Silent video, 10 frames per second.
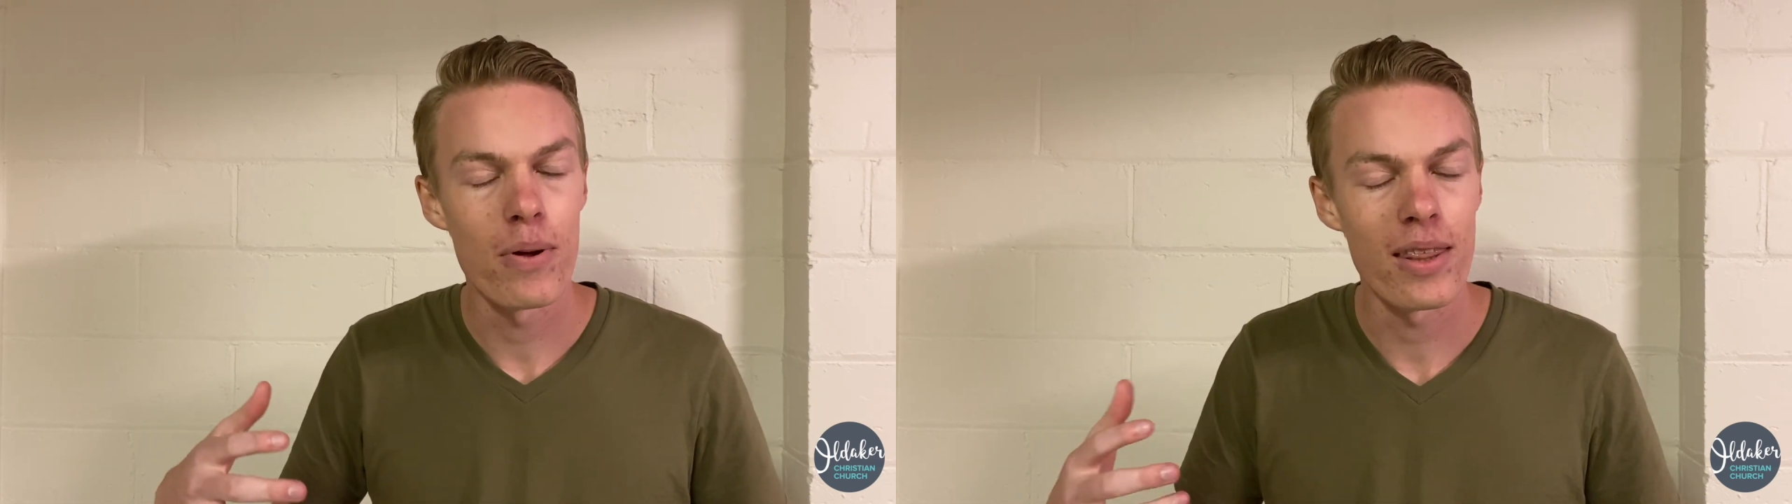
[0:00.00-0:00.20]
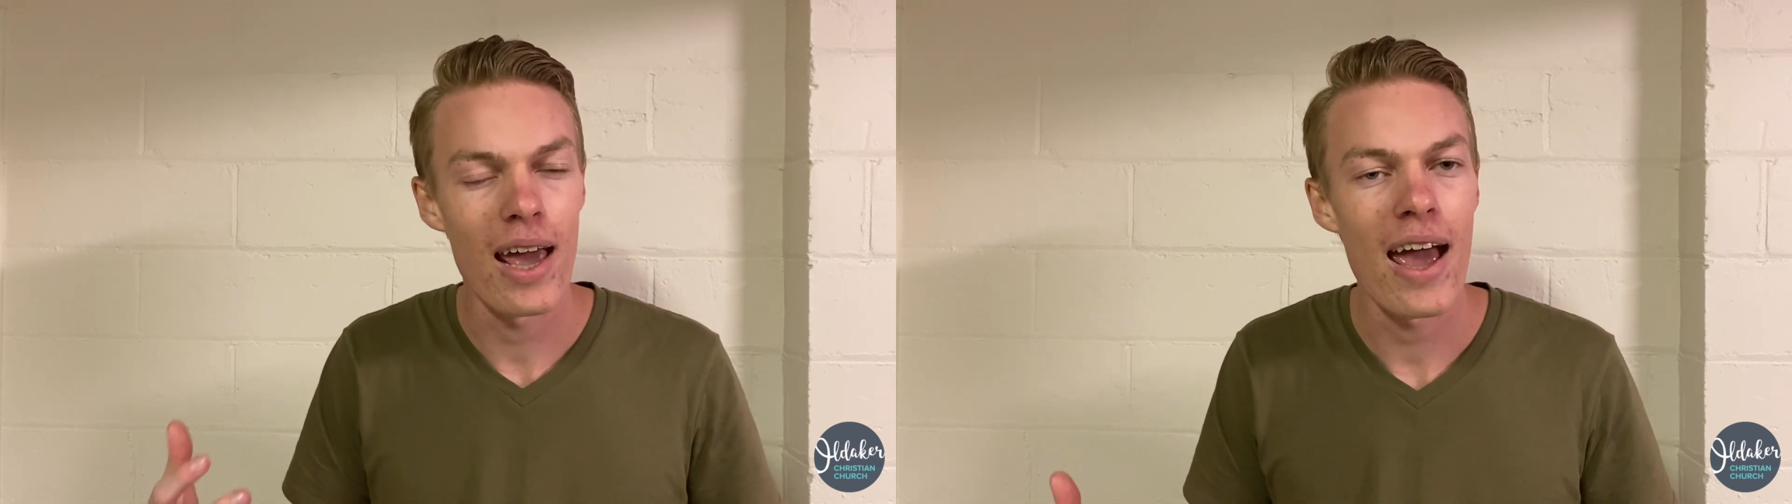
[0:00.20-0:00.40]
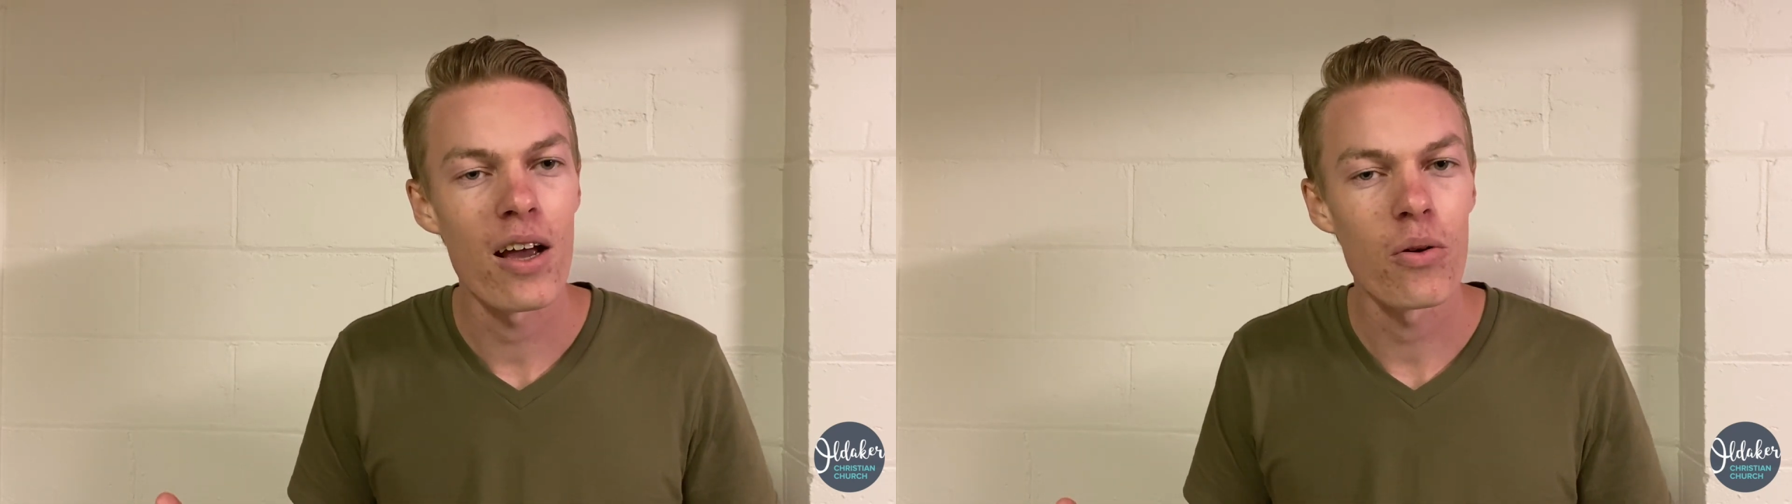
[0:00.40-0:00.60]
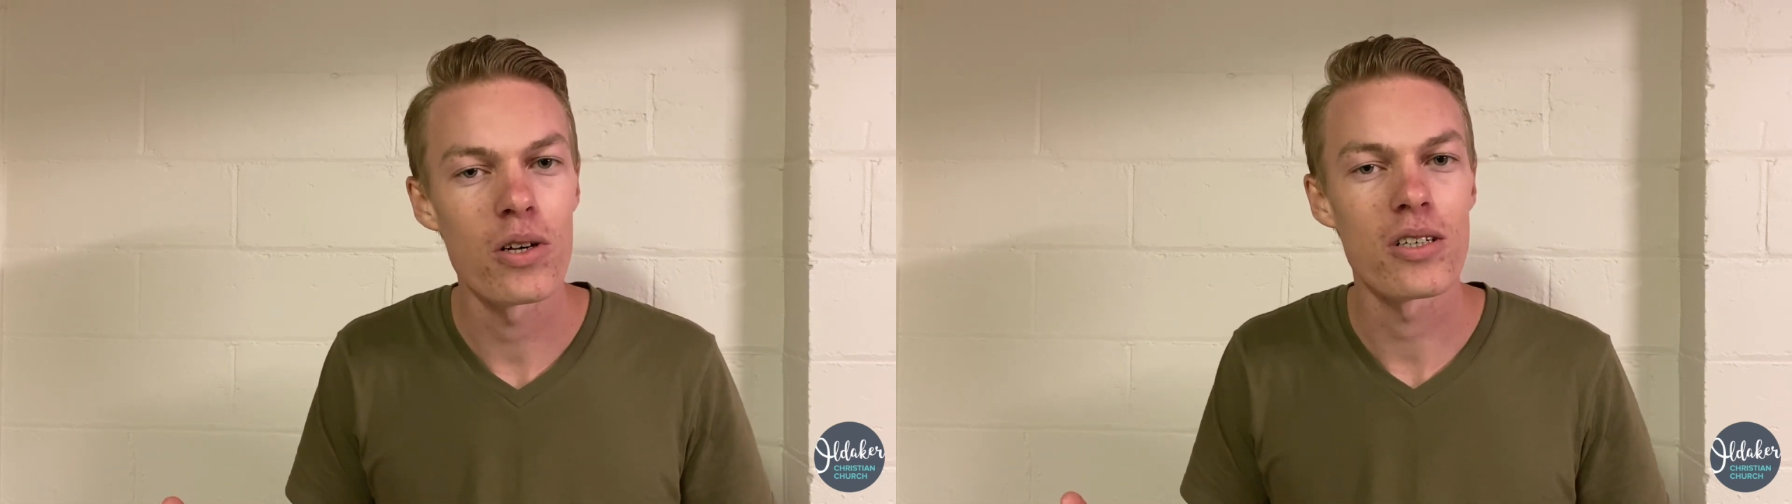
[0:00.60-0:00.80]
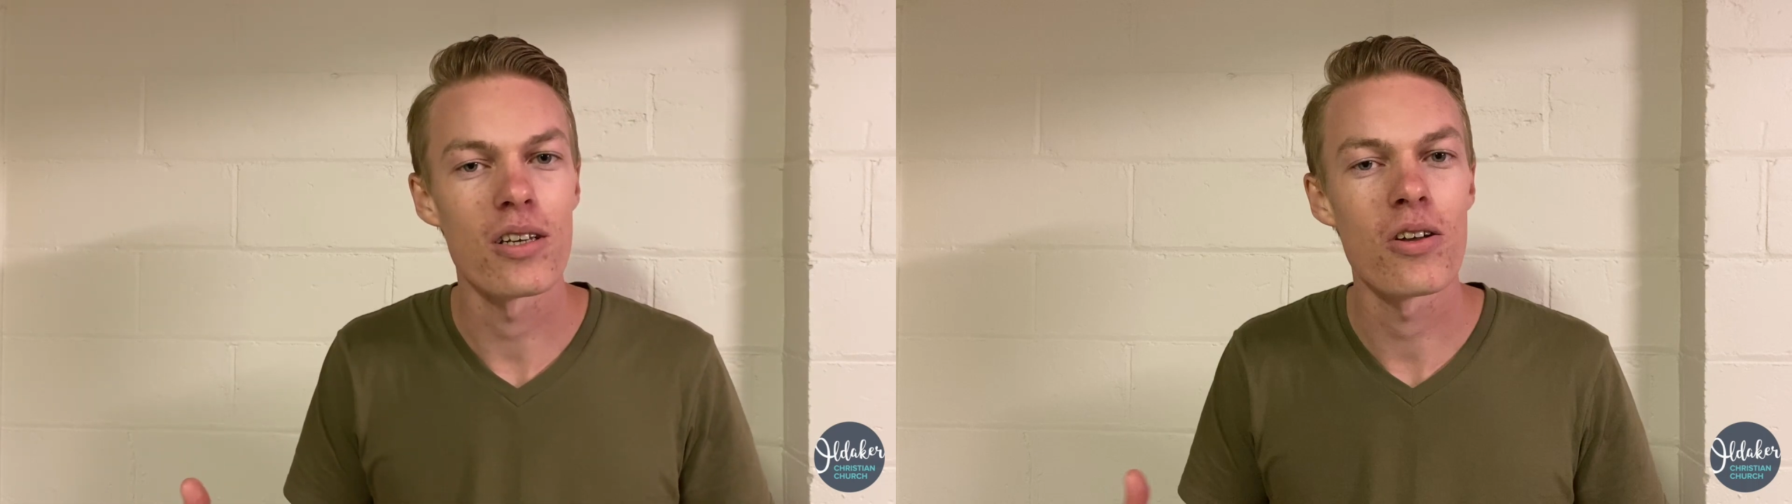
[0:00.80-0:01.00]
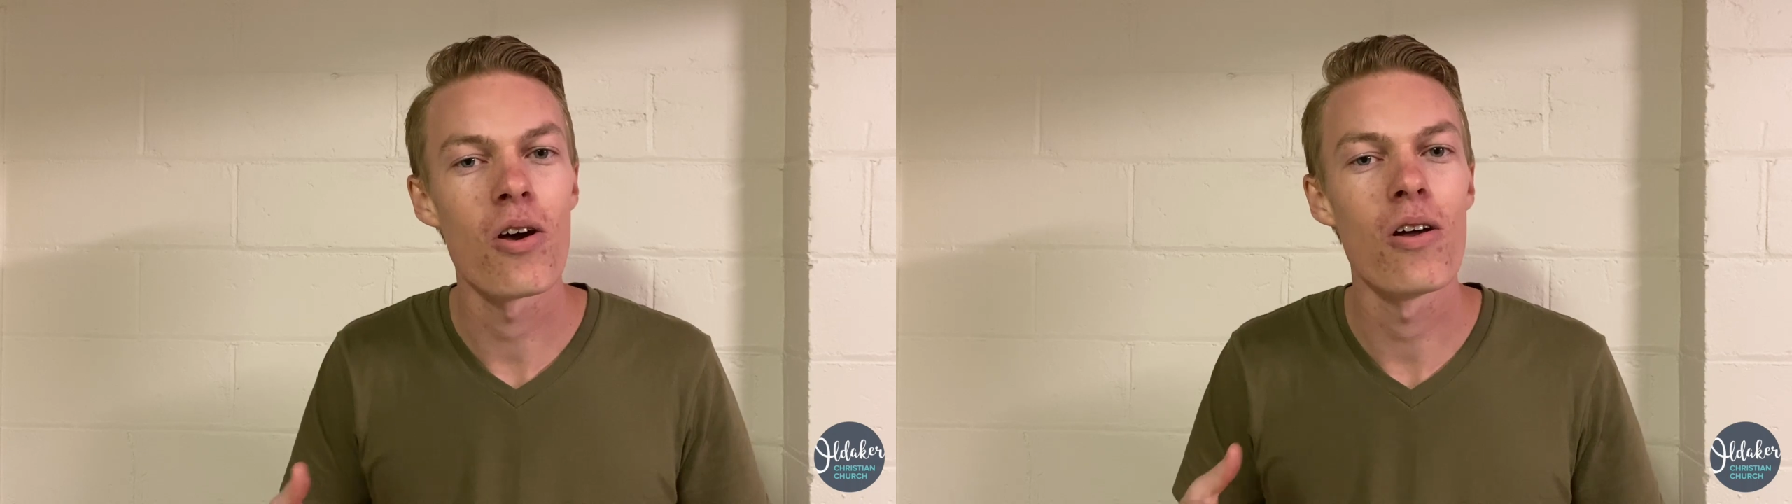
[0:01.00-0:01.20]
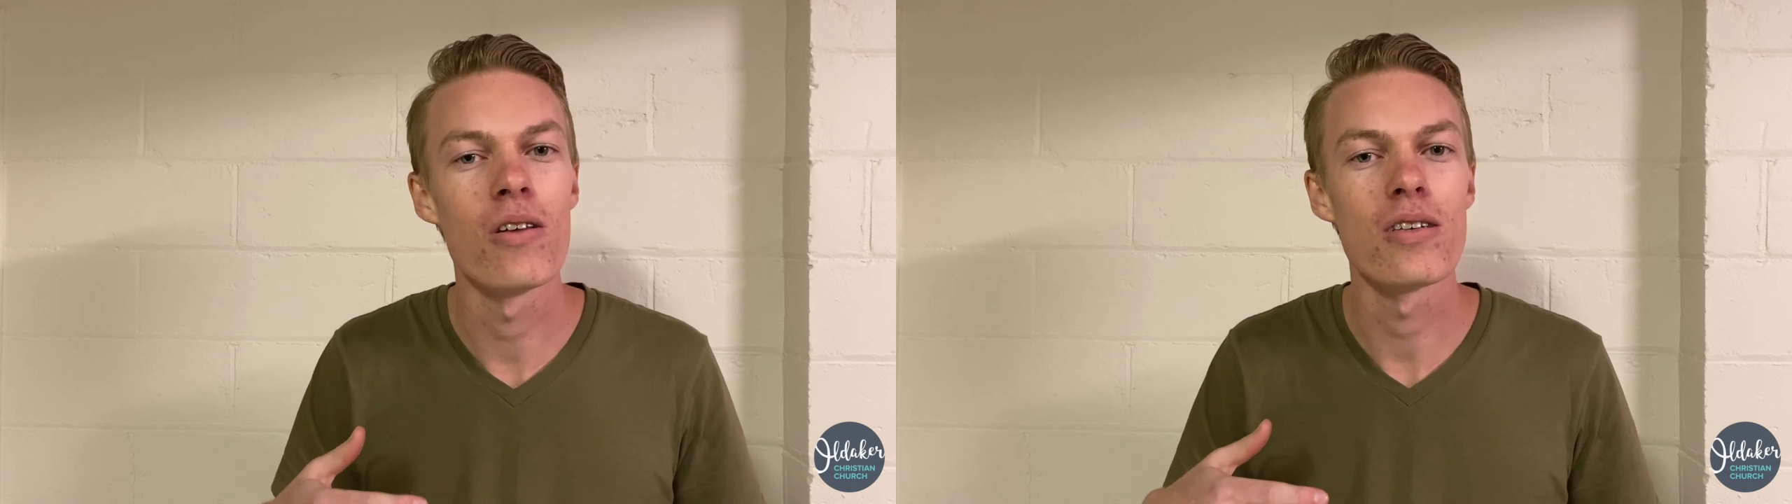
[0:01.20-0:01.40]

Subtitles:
the anguish that turns